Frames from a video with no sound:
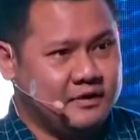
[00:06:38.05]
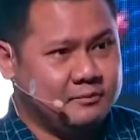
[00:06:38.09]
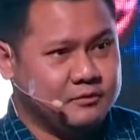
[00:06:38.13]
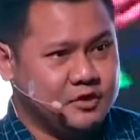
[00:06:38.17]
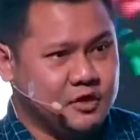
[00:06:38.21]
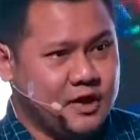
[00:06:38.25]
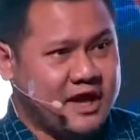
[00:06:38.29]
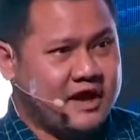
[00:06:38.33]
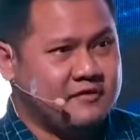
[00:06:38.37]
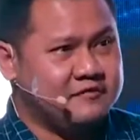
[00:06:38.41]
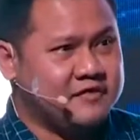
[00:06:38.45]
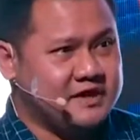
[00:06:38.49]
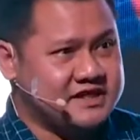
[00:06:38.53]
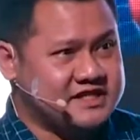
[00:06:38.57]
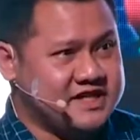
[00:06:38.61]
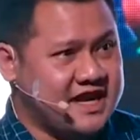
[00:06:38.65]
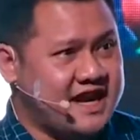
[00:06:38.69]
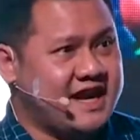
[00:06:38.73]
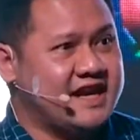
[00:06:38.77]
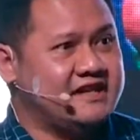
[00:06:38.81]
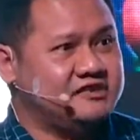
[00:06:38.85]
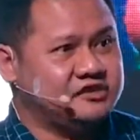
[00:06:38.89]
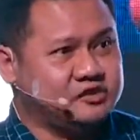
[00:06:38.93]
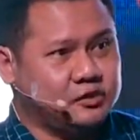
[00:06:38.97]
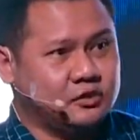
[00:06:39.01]
You have a
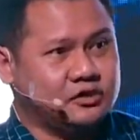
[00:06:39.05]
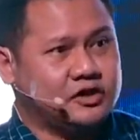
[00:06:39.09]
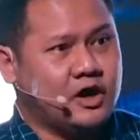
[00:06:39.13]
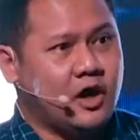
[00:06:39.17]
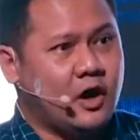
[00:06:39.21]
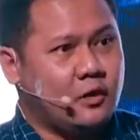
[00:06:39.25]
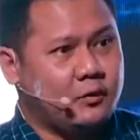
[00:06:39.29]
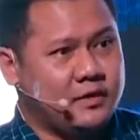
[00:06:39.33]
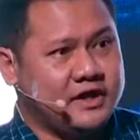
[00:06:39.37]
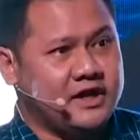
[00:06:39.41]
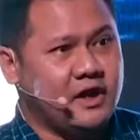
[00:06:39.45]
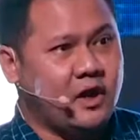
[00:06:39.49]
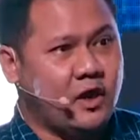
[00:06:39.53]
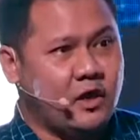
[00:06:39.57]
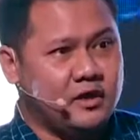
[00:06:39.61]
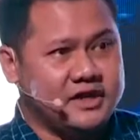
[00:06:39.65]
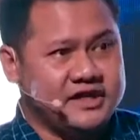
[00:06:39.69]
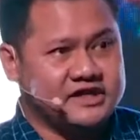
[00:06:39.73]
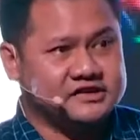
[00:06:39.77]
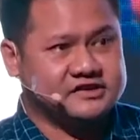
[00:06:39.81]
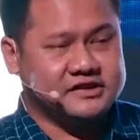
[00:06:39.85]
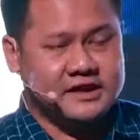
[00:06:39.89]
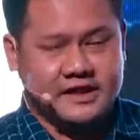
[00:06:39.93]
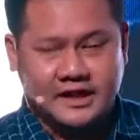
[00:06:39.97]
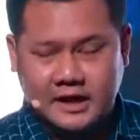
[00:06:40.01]
chance to talk with all
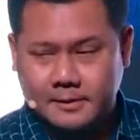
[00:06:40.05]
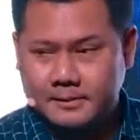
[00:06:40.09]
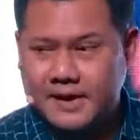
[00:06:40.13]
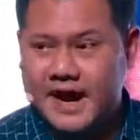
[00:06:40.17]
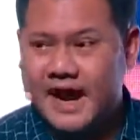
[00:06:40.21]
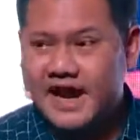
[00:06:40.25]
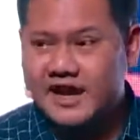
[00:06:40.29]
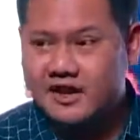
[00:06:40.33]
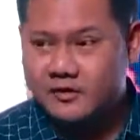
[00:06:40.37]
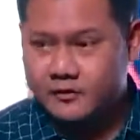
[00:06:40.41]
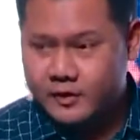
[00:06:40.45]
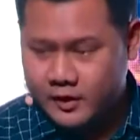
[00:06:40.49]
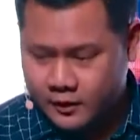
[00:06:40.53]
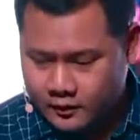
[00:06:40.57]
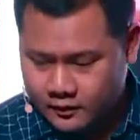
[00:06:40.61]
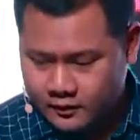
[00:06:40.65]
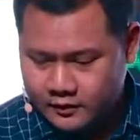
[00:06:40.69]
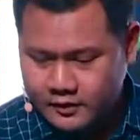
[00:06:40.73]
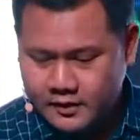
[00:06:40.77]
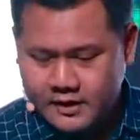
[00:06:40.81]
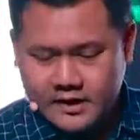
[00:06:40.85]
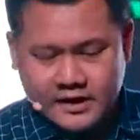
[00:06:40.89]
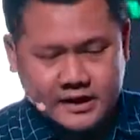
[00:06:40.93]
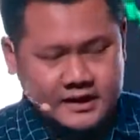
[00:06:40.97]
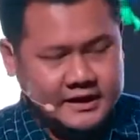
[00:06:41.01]
these high level
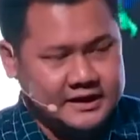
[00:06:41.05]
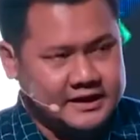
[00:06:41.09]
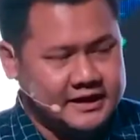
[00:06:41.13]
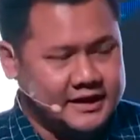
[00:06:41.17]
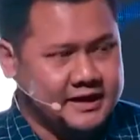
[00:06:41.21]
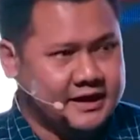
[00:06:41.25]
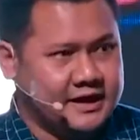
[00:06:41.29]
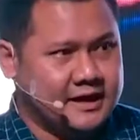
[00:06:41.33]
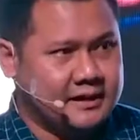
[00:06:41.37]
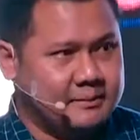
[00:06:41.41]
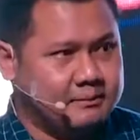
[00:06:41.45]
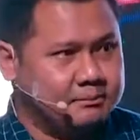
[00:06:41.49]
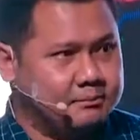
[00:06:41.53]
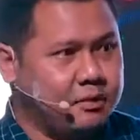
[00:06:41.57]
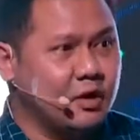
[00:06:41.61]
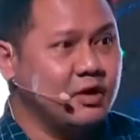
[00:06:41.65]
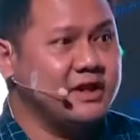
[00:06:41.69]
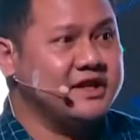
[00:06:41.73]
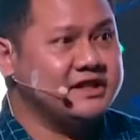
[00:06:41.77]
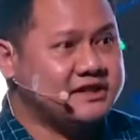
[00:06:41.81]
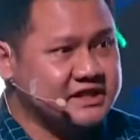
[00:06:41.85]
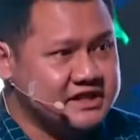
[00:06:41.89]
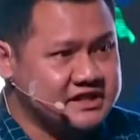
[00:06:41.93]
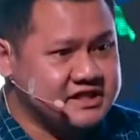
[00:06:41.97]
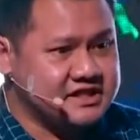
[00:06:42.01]

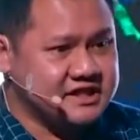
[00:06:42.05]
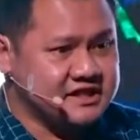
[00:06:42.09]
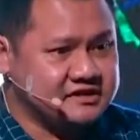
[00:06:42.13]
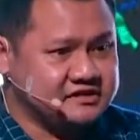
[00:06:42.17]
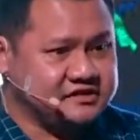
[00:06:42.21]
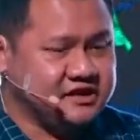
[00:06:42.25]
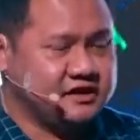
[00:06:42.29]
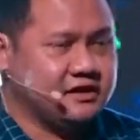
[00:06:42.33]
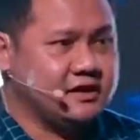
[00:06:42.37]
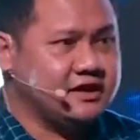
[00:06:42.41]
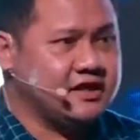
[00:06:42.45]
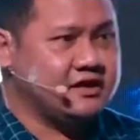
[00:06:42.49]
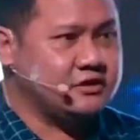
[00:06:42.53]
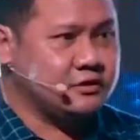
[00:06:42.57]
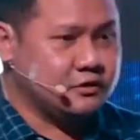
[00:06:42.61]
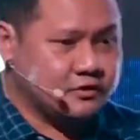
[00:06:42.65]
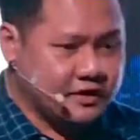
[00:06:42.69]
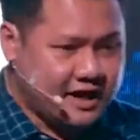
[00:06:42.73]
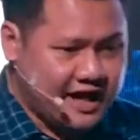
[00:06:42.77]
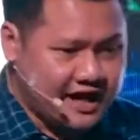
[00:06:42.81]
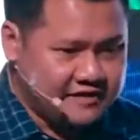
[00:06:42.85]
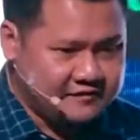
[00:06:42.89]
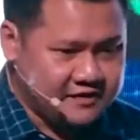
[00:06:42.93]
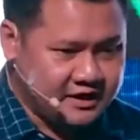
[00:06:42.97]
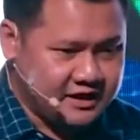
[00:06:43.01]
politicians in order to
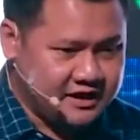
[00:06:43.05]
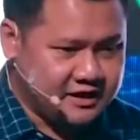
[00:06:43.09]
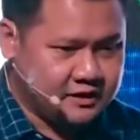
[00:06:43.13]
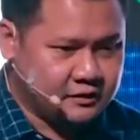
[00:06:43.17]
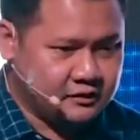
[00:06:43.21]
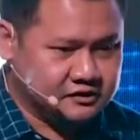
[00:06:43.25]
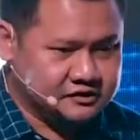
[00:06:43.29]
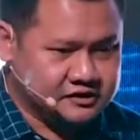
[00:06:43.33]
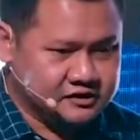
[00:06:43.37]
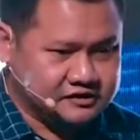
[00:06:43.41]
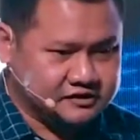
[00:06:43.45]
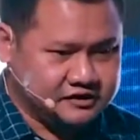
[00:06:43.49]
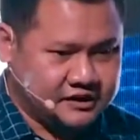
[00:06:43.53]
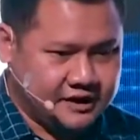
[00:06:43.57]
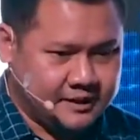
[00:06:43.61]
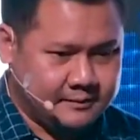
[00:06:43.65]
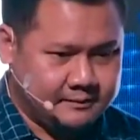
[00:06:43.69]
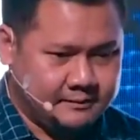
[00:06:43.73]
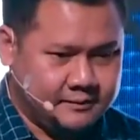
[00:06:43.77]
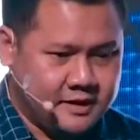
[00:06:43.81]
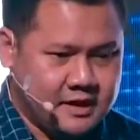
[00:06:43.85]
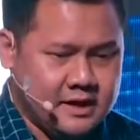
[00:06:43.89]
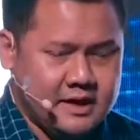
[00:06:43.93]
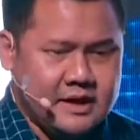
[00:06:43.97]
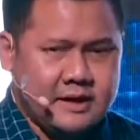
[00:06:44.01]
drive the
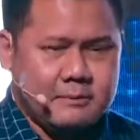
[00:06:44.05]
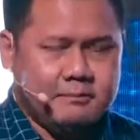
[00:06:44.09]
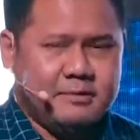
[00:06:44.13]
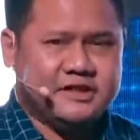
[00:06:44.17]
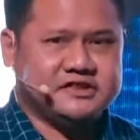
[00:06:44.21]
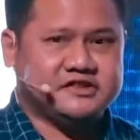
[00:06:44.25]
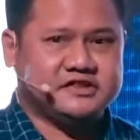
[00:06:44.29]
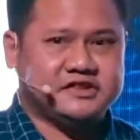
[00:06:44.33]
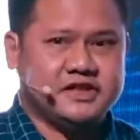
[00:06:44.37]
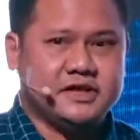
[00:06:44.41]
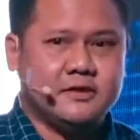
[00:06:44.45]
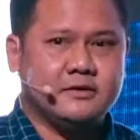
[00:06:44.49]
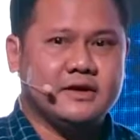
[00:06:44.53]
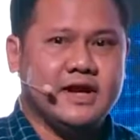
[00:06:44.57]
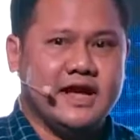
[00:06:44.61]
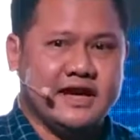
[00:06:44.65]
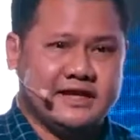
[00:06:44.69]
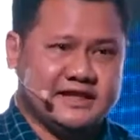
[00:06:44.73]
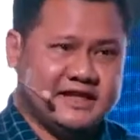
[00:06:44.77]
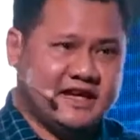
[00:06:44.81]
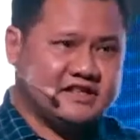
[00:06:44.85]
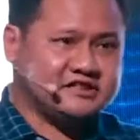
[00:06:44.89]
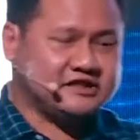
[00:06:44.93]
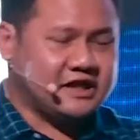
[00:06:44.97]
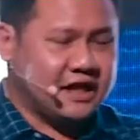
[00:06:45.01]
ecosystem. But still
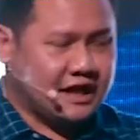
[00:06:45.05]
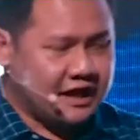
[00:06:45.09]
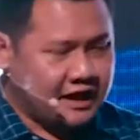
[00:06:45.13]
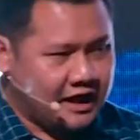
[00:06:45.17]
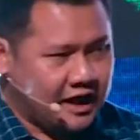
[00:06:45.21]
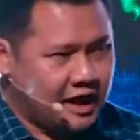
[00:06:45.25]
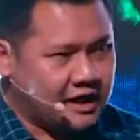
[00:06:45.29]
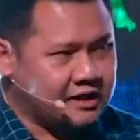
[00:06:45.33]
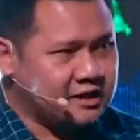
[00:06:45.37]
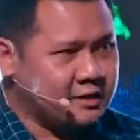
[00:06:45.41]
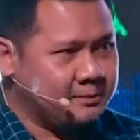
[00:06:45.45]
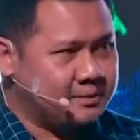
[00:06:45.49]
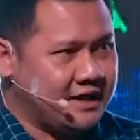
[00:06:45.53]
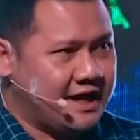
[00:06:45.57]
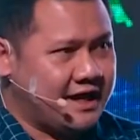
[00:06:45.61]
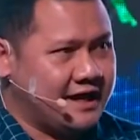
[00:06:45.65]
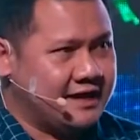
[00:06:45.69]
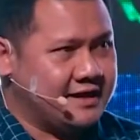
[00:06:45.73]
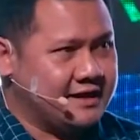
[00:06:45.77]
there's a lot of